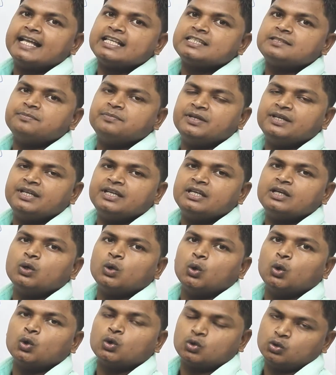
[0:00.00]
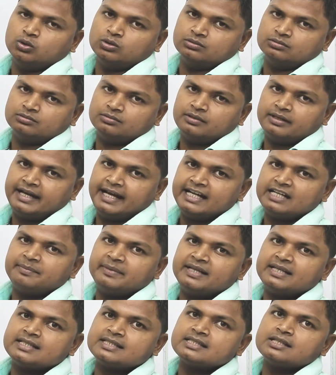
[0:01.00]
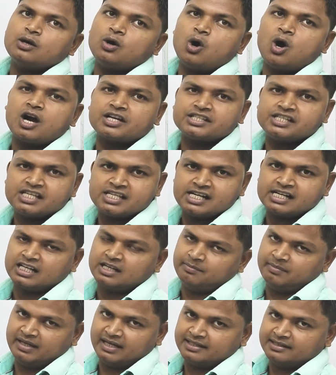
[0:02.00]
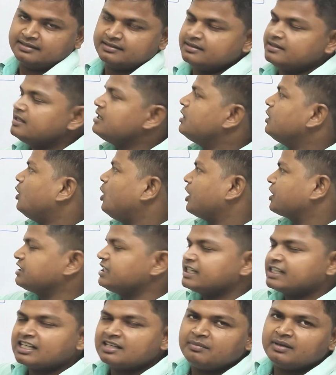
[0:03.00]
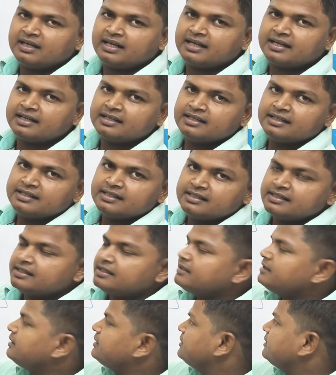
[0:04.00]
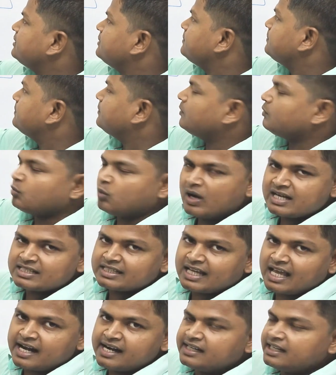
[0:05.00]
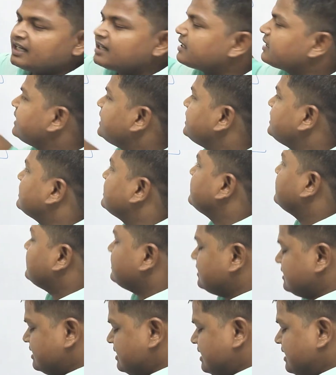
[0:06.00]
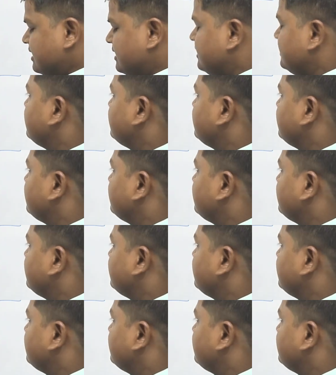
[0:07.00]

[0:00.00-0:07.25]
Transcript: HbO2. It means oxygenated blood. Oxygenated blood once again return in the